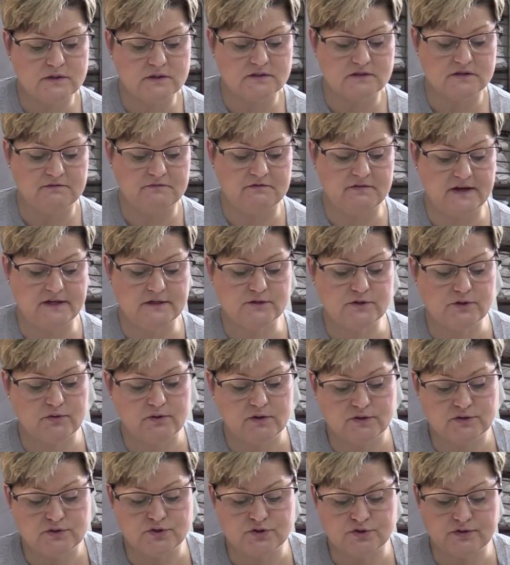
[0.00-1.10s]
It's a
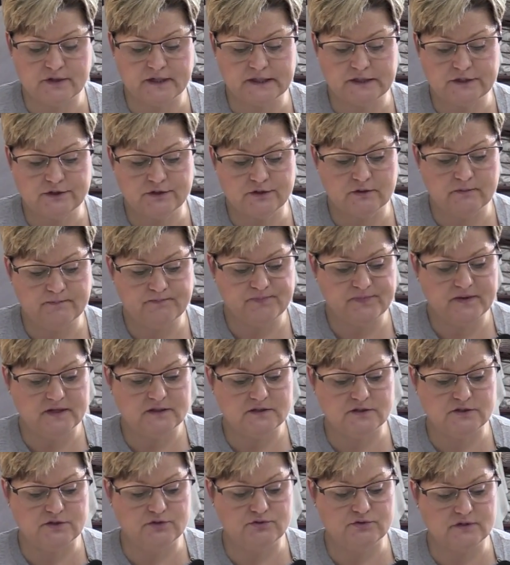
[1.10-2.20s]
vasoconstrictor.
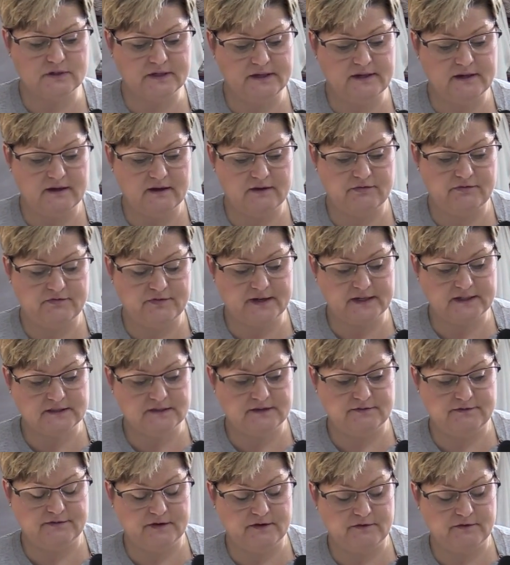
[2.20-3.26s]
It's usually effective